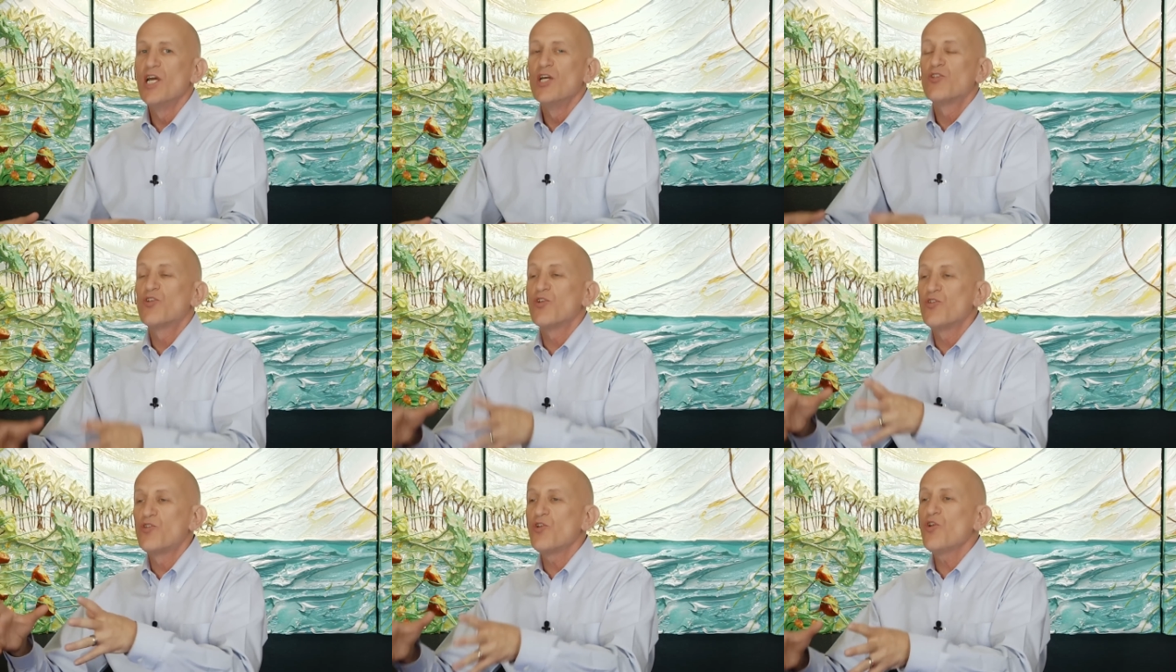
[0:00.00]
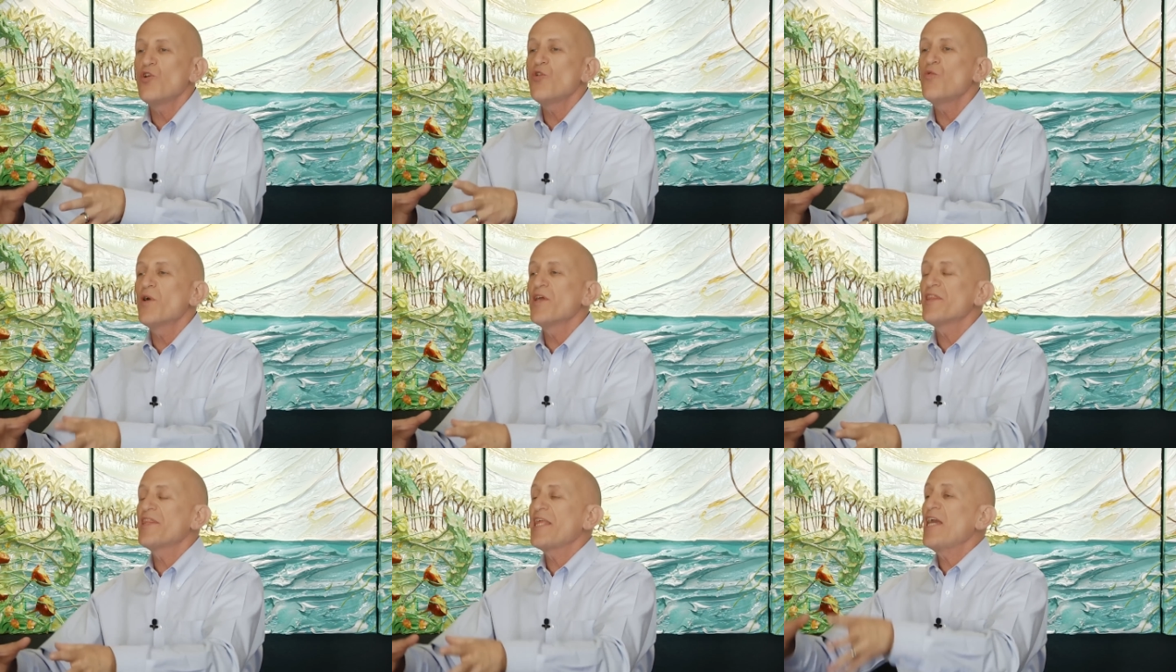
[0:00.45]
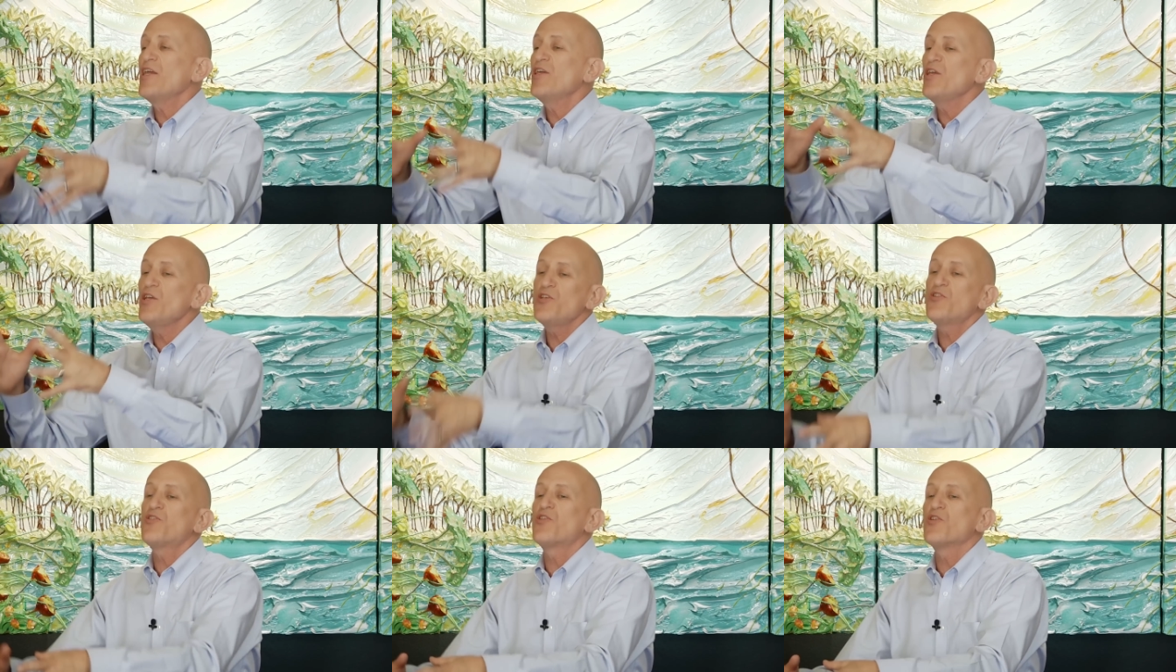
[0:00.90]
to do what they
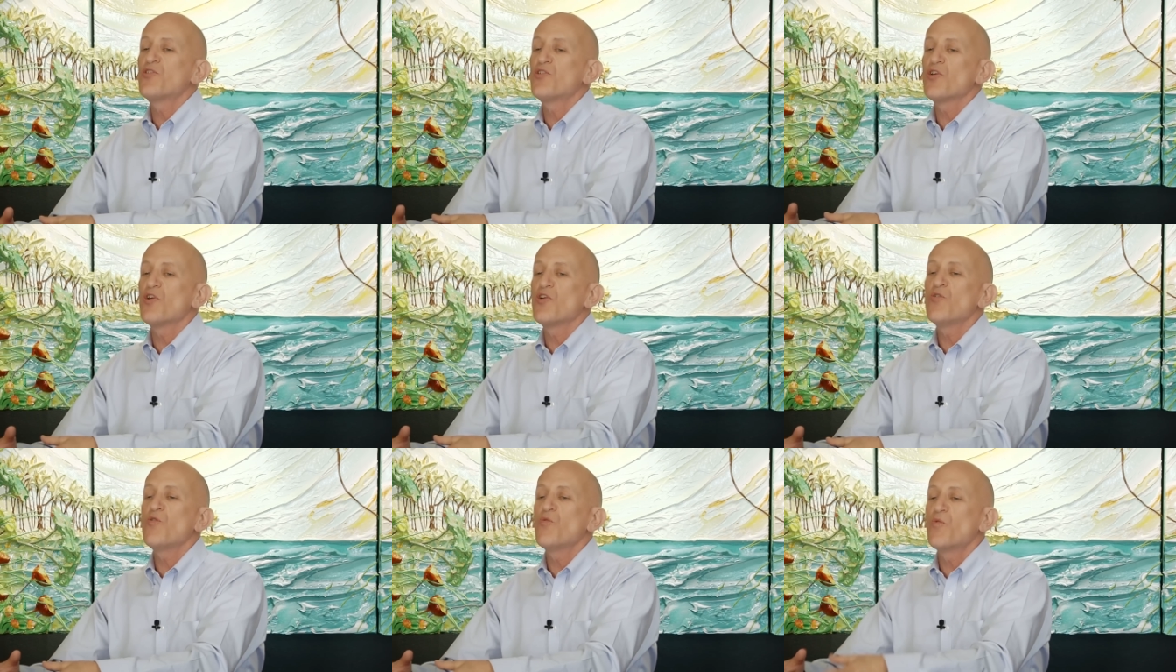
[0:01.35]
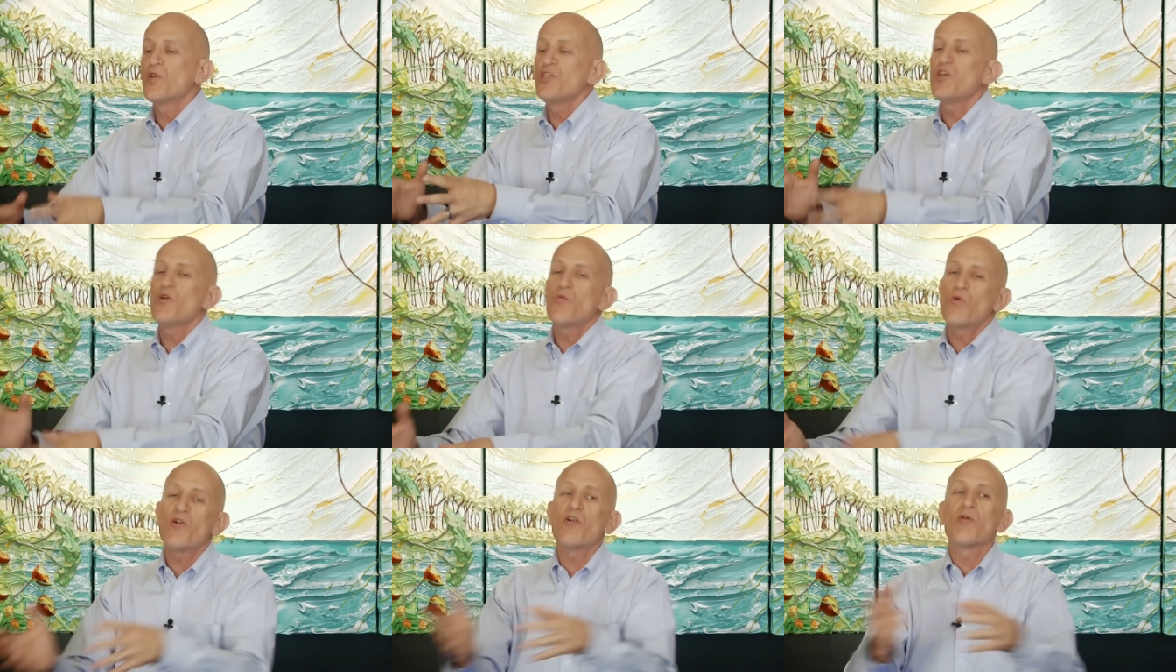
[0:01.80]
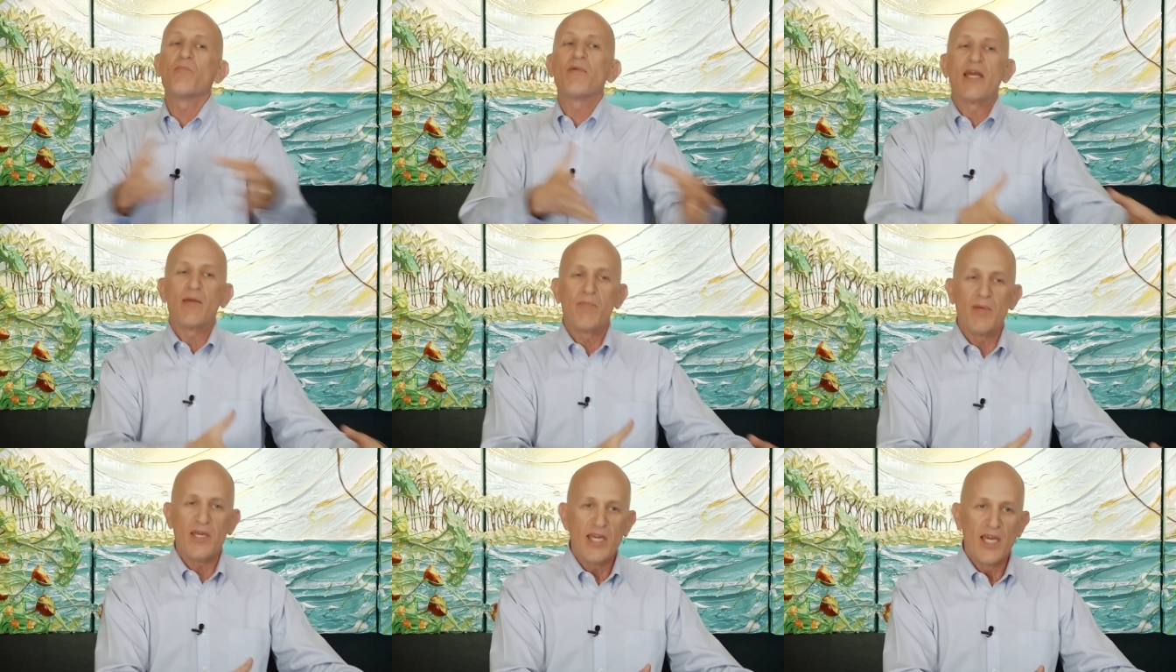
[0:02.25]
used to do when you were a
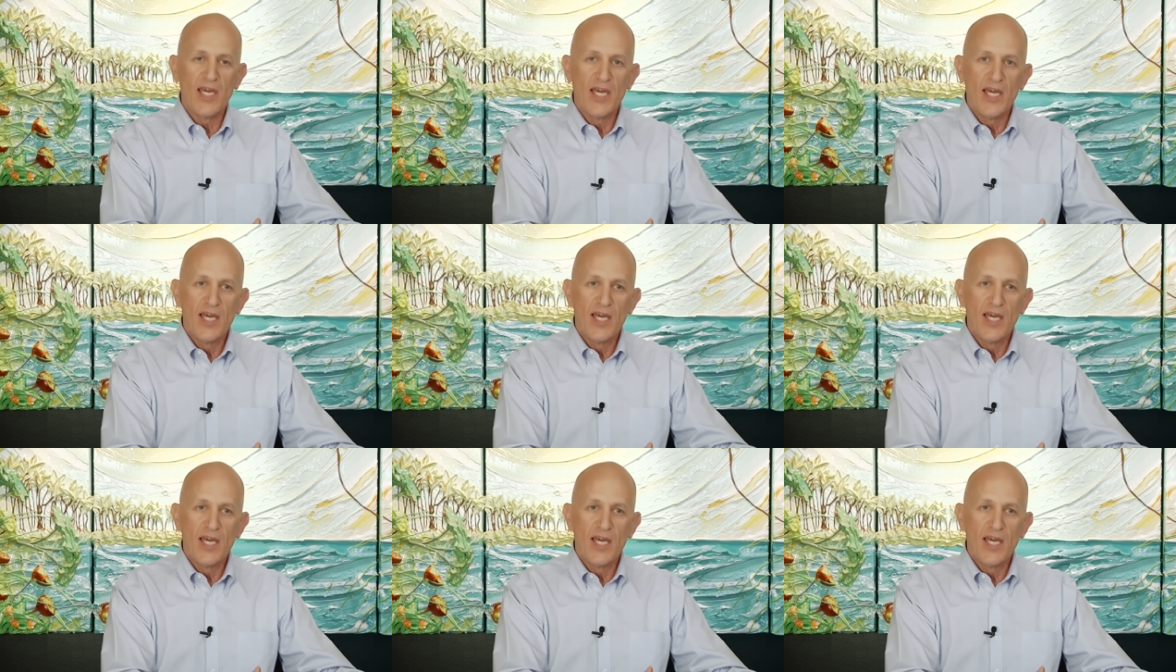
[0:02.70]
baby.